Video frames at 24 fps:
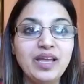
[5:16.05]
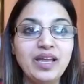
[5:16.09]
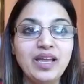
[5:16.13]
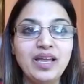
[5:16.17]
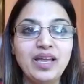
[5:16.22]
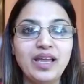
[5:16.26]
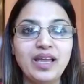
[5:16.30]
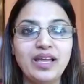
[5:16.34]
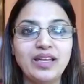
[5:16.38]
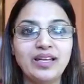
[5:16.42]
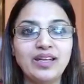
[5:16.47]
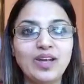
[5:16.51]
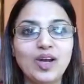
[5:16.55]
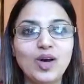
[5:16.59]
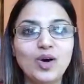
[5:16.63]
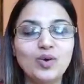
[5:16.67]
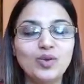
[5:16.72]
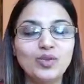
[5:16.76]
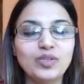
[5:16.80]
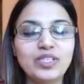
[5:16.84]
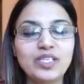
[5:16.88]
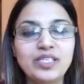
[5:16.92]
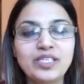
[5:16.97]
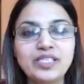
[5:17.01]
And now
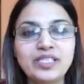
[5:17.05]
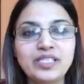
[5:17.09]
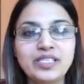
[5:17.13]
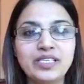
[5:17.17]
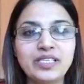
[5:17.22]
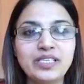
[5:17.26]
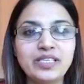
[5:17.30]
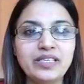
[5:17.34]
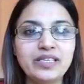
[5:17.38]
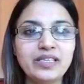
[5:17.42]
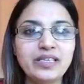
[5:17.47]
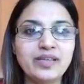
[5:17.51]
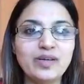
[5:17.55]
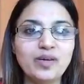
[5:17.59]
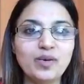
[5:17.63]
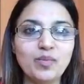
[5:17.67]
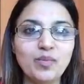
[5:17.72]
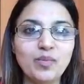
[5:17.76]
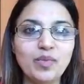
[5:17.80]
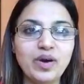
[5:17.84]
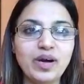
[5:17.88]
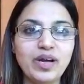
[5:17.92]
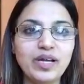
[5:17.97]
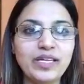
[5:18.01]
this year
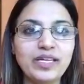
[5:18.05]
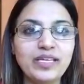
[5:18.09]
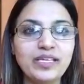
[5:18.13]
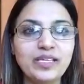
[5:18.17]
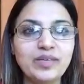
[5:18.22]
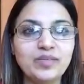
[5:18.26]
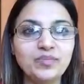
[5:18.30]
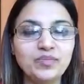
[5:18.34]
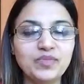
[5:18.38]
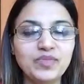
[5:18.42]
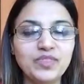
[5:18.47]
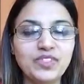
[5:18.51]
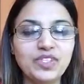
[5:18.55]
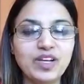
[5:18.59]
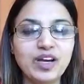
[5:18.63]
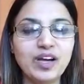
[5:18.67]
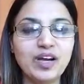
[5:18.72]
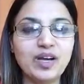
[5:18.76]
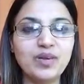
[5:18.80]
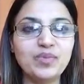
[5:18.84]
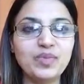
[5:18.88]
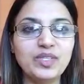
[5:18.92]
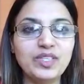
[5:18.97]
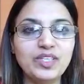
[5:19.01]
my
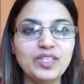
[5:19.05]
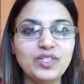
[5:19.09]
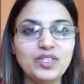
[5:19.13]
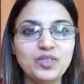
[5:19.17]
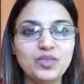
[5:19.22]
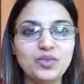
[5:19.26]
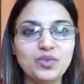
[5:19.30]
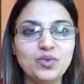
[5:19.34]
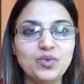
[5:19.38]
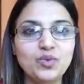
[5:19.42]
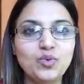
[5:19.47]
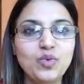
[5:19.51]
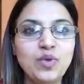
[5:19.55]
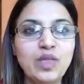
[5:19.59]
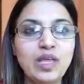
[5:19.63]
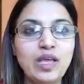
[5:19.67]
job is to